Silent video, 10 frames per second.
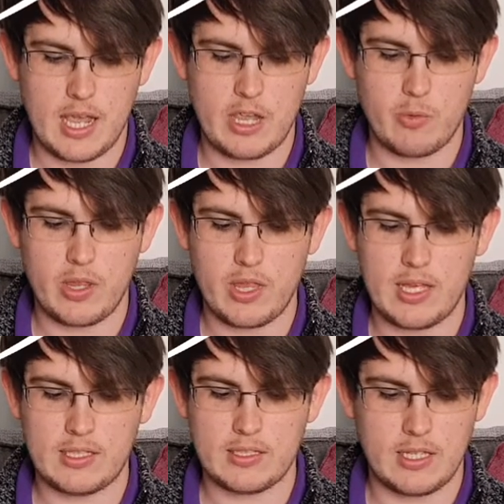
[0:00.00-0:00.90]
whether he
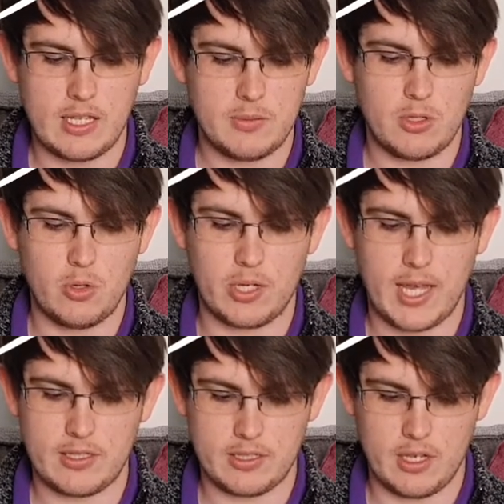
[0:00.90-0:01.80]
sleeps or
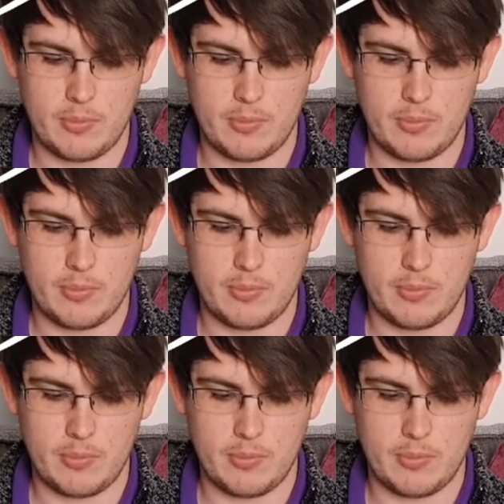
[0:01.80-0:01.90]
gets up,